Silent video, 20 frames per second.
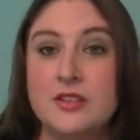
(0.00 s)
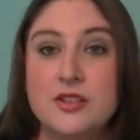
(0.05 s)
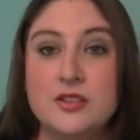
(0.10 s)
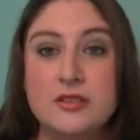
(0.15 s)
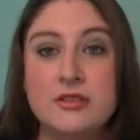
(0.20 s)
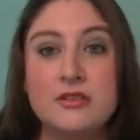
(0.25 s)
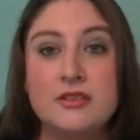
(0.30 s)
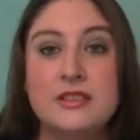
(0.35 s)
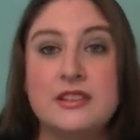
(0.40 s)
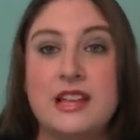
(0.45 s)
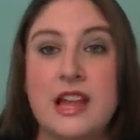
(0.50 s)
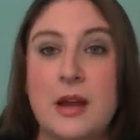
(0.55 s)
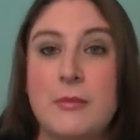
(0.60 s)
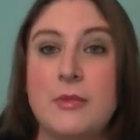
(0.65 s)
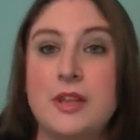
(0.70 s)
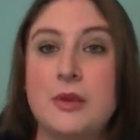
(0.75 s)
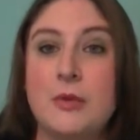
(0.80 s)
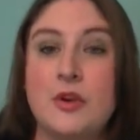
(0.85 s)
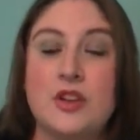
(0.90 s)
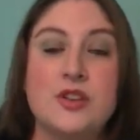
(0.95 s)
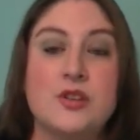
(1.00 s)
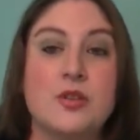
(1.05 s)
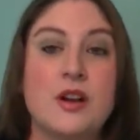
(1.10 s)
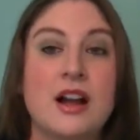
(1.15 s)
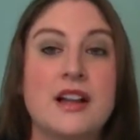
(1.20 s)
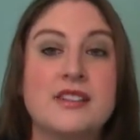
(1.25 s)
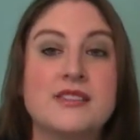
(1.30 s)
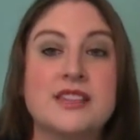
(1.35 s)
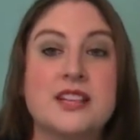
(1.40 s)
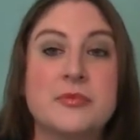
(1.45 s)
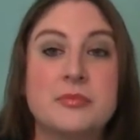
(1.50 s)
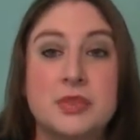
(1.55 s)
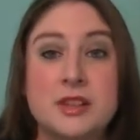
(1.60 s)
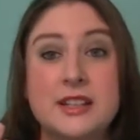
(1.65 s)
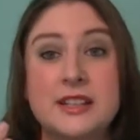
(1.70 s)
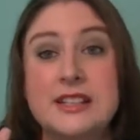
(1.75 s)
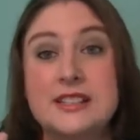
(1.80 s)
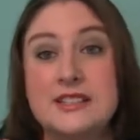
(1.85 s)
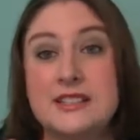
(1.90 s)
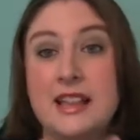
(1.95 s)
You tell me what you guys think.
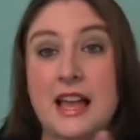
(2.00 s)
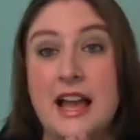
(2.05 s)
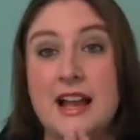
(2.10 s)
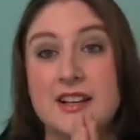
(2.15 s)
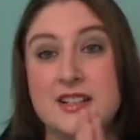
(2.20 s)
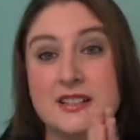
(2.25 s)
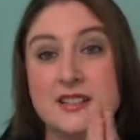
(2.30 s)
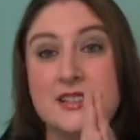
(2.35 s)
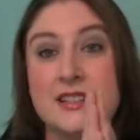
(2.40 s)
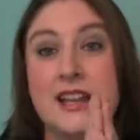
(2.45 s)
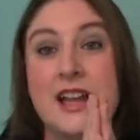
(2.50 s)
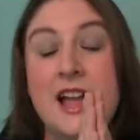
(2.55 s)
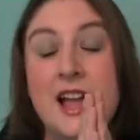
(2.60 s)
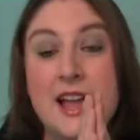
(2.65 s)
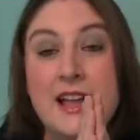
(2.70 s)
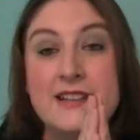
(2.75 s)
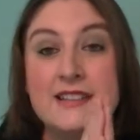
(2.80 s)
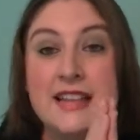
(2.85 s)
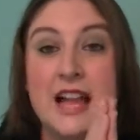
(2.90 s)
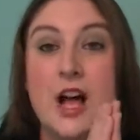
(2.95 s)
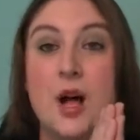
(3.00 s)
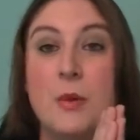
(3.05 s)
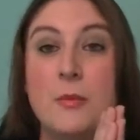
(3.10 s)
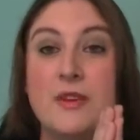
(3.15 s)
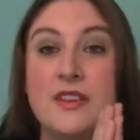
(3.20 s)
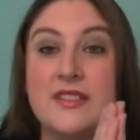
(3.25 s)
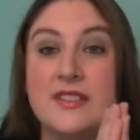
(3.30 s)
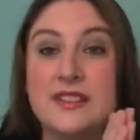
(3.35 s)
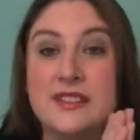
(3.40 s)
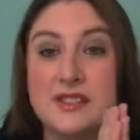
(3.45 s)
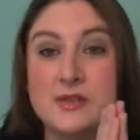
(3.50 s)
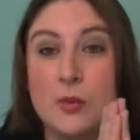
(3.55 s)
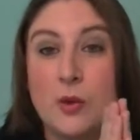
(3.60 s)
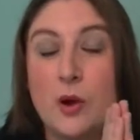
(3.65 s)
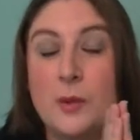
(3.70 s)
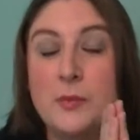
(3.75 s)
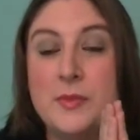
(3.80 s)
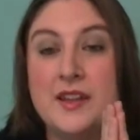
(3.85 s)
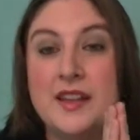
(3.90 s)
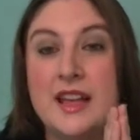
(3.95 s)
Please actually tell me this
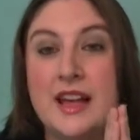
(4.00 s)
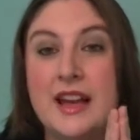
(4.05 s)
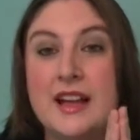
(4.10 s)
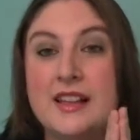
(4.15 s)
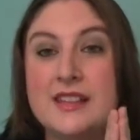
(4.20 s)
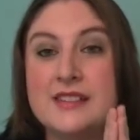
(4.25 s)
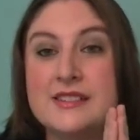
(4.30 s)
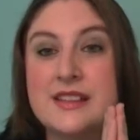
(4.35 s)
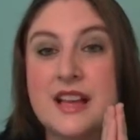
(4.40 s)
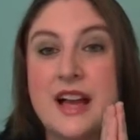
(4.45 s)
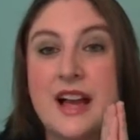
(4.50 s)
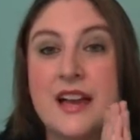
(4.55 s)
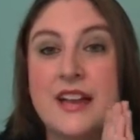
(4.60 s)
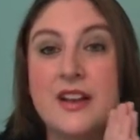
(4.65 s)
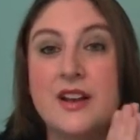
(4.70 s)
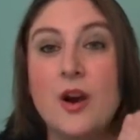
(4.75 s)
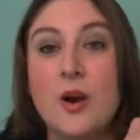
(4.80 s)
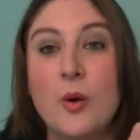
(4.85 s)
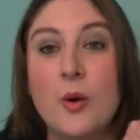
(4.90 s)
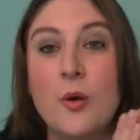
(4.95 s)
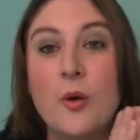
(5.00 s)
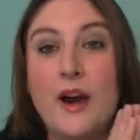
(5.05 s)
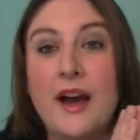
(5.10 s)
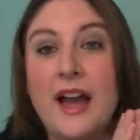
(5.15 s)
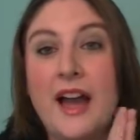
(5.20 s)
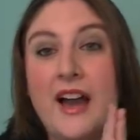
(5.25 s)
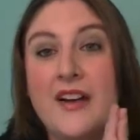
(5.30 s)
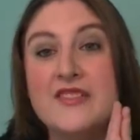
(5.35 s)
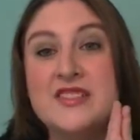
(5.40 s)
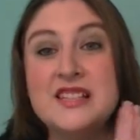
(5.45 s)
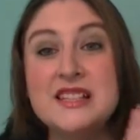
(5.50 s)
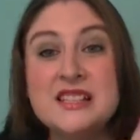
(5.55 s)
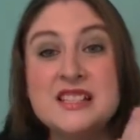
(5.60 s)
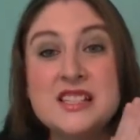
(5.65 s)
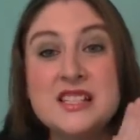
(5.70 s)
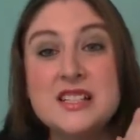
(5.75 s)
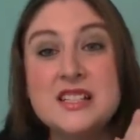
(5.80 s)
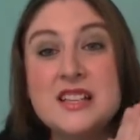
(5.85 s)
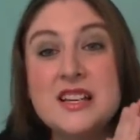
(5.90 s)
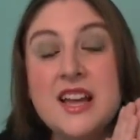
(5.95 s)
one because I know I have
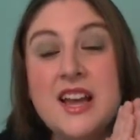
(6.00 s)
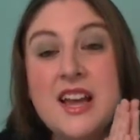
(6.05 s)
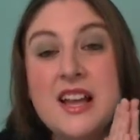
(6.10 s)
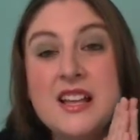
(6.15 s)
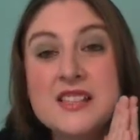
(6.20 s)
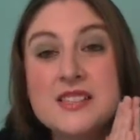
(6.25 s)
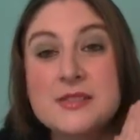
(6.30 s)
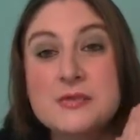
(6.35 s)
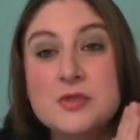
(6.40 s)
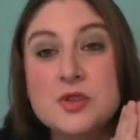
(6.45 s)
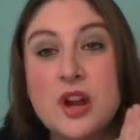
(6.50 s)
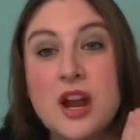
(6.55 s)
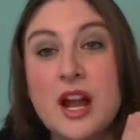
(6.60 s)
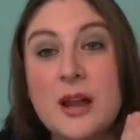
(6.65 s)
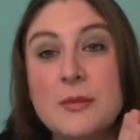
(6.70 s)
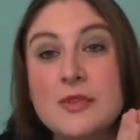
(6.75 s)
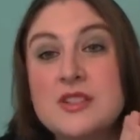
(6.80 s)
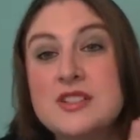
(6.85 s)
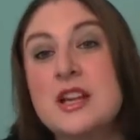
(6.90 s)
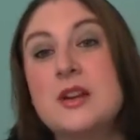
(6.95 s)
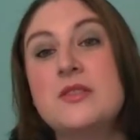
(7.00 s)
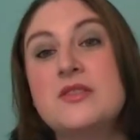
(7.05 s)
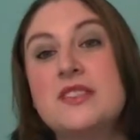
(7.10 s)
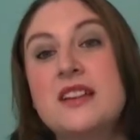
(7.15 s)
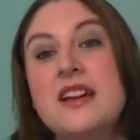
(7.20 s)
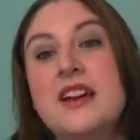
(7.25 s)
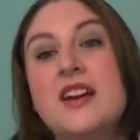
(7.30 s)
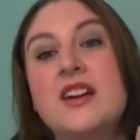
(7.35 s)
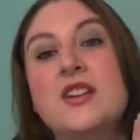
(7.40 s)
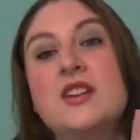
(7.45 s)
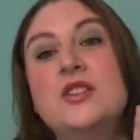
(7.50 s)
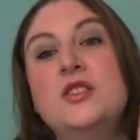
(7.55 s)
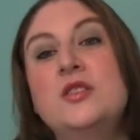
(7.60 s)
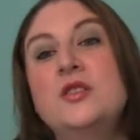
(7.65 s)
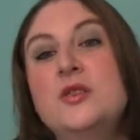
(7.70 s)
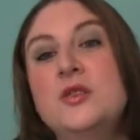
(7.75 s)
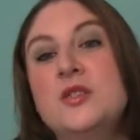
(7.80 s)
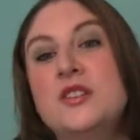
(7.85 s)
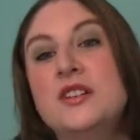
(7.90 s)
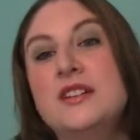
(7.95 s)
60 subscribers out there
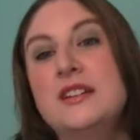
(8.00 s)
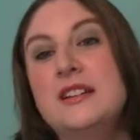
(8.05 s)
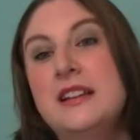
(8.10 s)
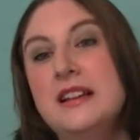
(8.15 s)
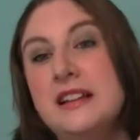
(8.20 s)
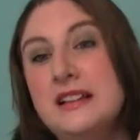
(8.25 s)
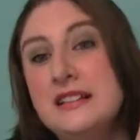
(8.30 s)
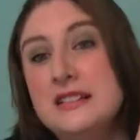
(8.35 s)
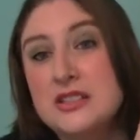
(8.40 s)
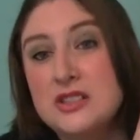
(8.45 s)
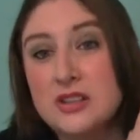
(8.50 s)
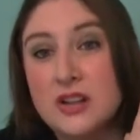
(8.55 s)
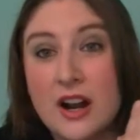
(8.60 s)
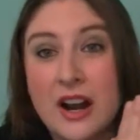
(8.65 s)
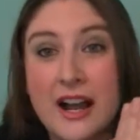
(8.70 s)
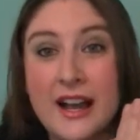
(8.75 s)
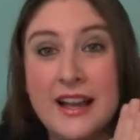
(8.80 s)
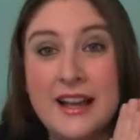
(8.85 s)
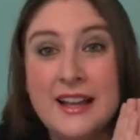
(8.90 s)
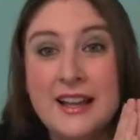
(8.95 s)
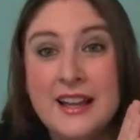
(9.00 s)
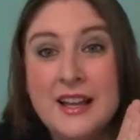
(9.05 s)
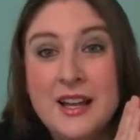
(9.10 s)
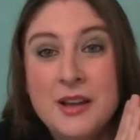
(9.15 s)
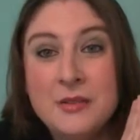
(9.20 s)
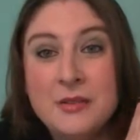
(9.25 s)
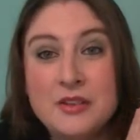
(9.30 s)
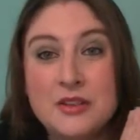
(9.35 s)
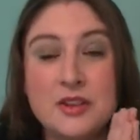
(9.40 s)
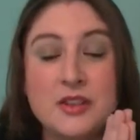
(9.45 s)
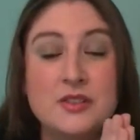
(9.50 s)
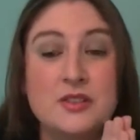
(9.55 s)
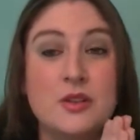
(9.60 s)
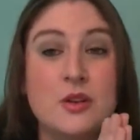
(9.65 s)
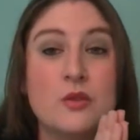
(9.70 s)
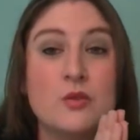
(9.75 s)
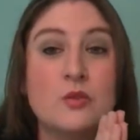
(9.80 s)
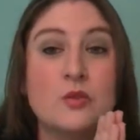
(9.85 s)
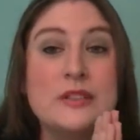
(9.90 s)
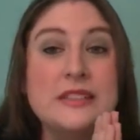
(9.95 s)
who could try, could
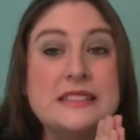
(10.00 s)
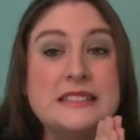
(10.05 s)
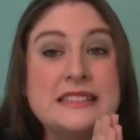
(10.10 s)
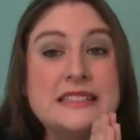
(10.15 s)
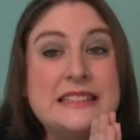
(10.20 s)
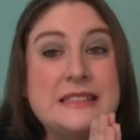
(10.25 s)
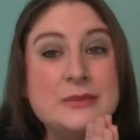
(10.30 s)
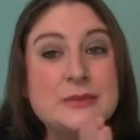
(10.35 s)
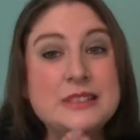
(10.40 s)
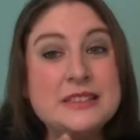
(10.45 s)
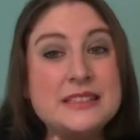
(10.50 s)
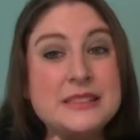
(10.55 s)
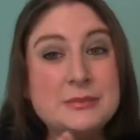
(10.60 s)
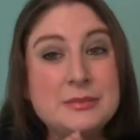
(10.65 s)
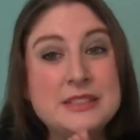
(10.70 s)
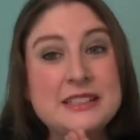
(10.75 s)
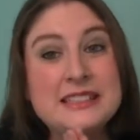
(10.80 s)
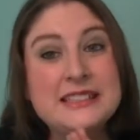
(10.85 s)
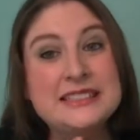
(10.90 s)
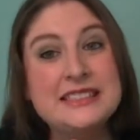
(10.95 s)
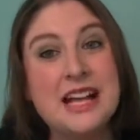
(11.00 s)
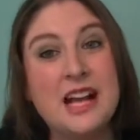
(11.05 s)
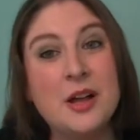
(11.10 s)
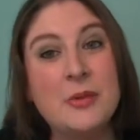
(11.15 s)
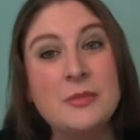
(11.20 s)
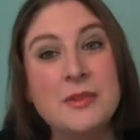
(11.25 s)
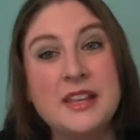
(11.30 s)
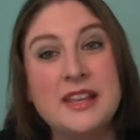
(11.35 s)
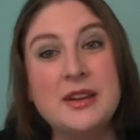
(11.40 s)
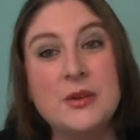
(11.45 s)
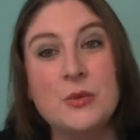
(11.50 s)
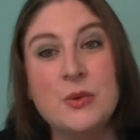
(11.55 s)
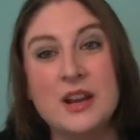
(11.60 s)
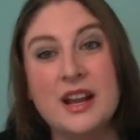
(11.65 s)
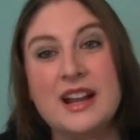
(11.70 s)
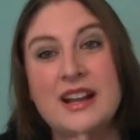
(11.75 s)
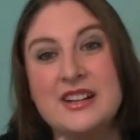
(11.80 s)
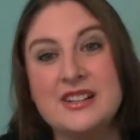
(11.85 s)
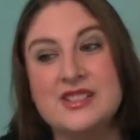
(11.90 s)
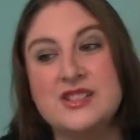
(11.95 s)
really, really please tell me what
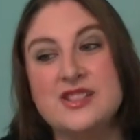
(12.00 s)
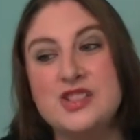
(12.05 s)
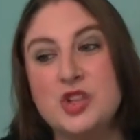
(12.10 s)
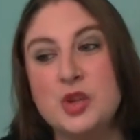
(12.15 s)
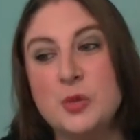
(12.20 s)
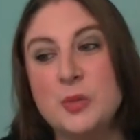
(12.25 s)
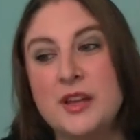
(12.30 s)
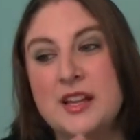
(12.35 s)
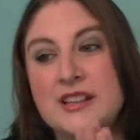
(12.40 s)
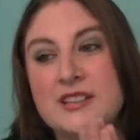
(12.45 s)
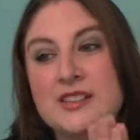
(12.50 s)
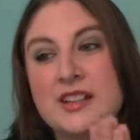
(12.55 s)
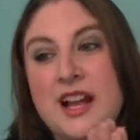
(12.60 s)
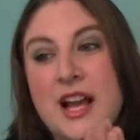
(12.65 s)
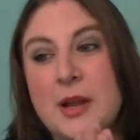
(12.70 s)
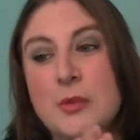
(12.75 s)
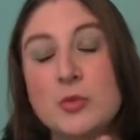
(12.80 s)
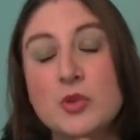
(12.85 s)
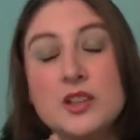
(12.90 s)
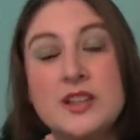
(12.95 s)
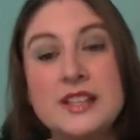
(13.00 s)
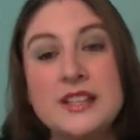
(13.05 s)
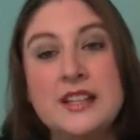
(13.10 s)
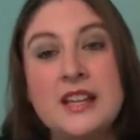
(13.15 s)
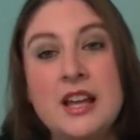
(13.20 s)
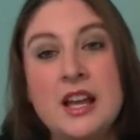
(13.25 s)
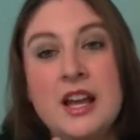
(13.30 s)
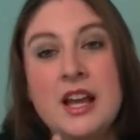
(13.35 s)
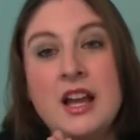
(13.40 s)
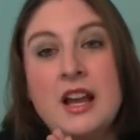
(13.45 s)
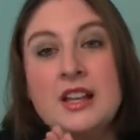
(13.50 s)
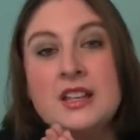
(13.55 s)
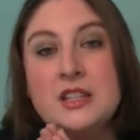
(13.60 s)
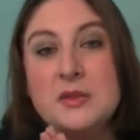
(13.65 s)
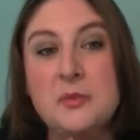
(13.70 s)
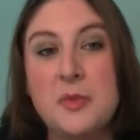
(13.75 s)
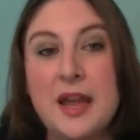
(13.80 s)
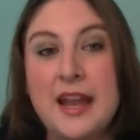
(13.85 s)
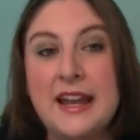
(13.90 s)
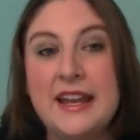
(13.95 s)
I should do because I'm really
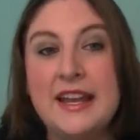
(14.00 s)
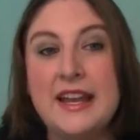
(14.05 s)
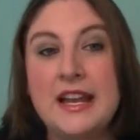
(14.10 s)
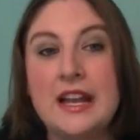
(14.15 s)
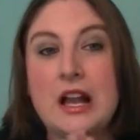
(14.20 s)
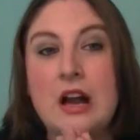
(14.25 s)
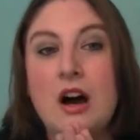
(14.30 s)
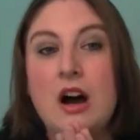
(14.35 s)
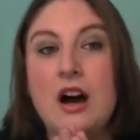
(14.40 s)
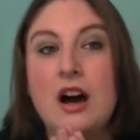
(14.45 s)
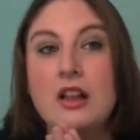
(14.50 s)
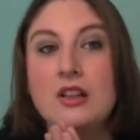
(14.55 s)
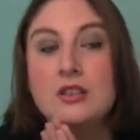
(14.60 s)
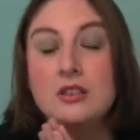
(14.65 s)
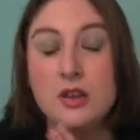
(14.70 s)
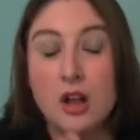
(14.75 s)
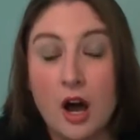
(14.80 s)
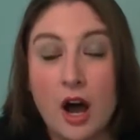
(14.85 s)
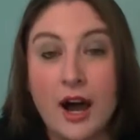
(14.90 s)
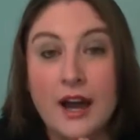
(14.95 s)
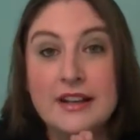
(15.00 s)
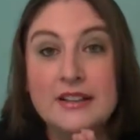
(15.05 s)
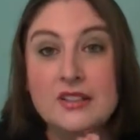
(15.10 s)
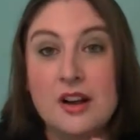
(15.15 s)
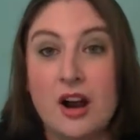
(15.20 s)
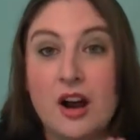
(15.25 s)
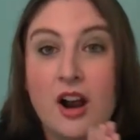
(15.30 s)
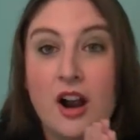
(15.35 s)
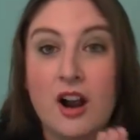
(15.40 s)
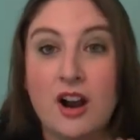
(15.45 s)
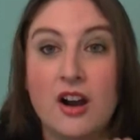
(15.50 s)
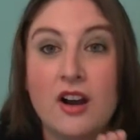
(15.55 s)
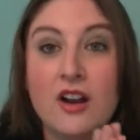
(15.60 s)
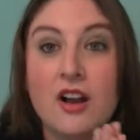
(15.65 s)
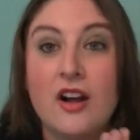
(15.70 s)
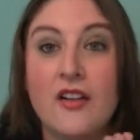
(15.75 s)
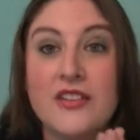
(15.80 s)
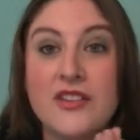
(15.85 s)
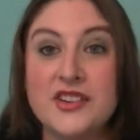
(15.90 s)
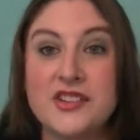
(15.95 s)
debating a lot hard
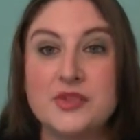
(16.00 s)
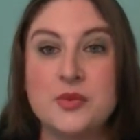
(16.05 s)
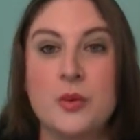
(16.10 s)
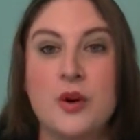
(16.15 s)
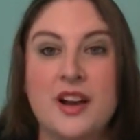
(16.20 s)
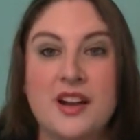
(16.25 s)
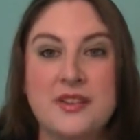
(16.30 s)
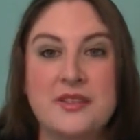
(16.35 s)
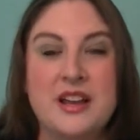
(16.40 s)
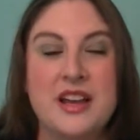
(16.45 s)
on this one.